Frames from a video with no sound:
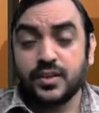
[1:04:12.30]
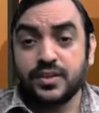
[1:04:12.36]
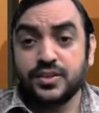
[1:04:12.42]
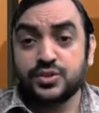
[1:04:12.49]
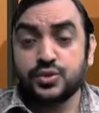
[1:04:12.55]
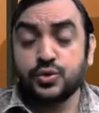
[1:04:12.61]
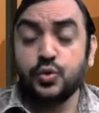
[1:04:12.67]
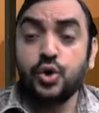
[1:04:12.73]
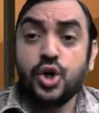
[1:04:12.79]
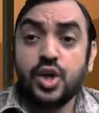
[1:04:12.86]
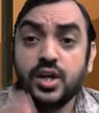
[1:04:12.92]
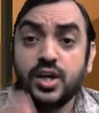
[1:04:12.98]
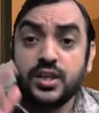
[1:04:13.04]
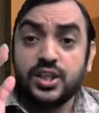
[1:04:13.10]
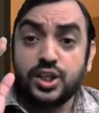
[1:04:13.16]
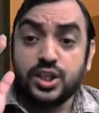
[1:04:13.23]
So
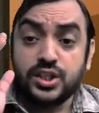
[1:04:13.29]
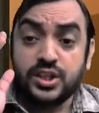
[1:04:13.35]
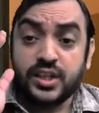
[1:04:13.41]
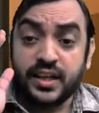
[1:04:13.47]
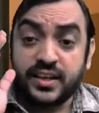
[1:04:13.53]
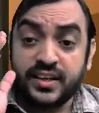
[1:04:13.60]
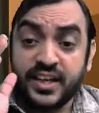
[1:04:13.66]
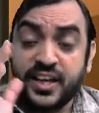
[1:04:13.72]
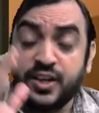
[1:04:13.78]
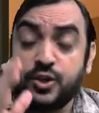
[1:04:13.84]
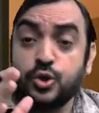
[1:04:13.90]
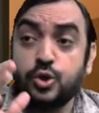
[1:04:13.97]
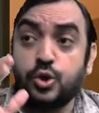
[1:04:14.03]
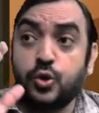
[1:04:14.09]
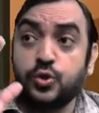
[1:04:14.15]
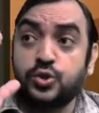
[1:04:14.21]
they need
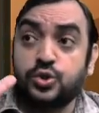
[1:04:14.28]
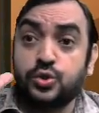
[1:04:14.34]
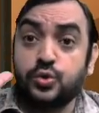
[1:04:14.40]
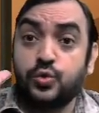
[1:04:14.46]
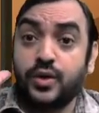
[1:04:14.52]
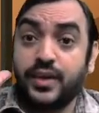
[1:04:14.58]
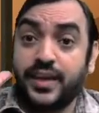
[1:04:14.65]
to go through